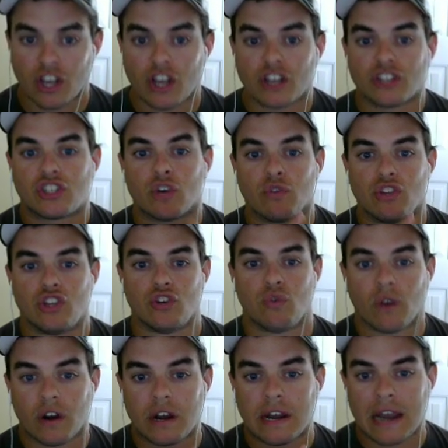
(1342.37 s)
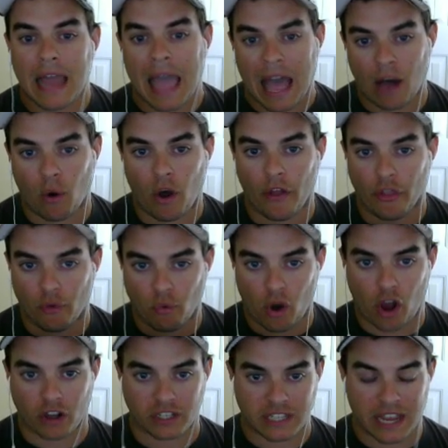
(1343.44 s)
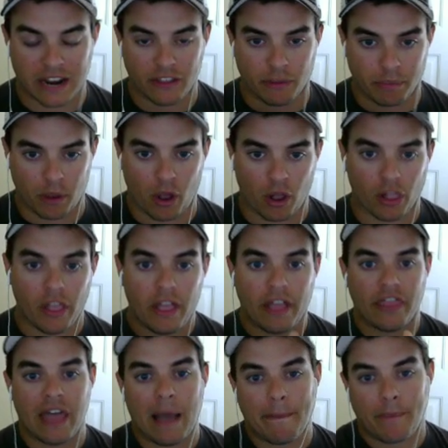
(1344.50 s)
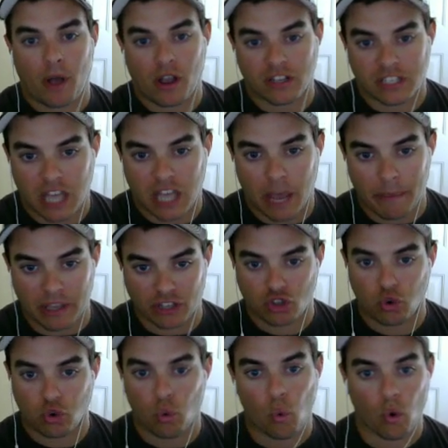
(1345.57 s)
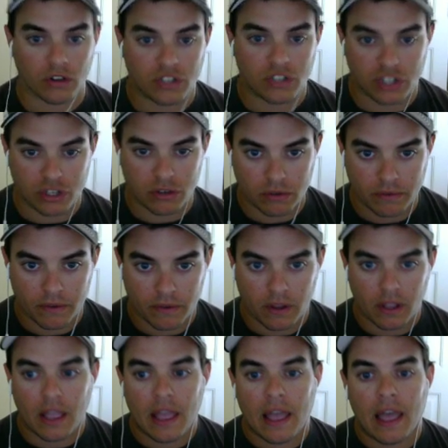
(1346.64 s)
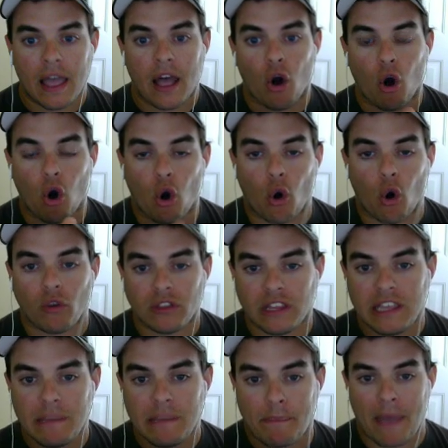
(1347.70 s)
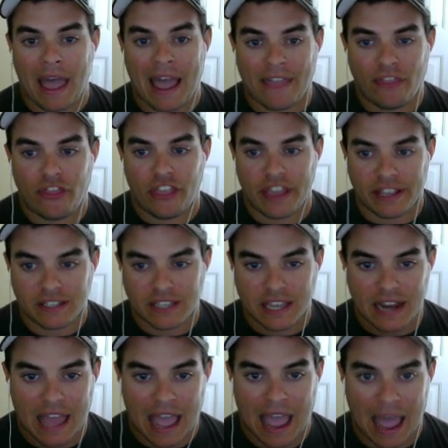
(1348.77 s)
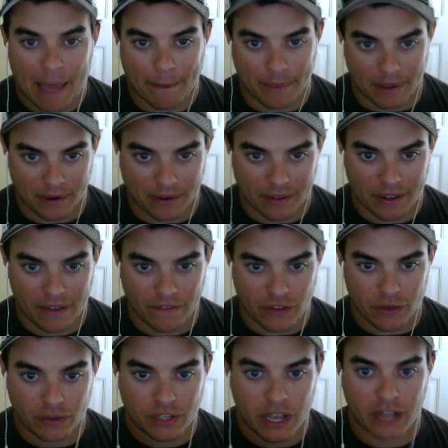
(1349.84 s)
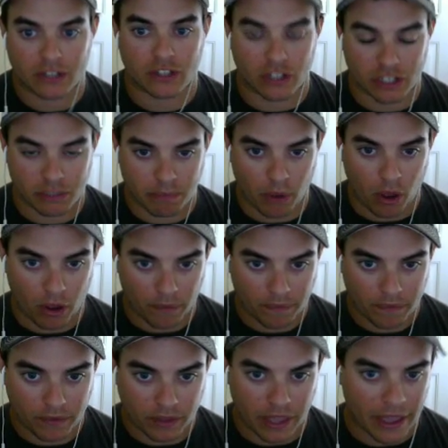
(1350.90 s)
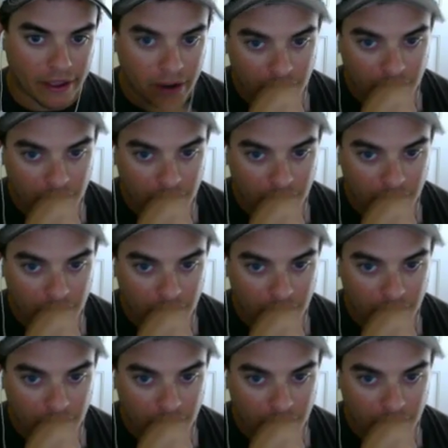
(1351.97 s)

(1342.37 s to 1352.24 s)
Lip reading: So you are now on the wrong side of the ball. That ball's coming towards you. Only bad things can happen if you touch this ball, okay?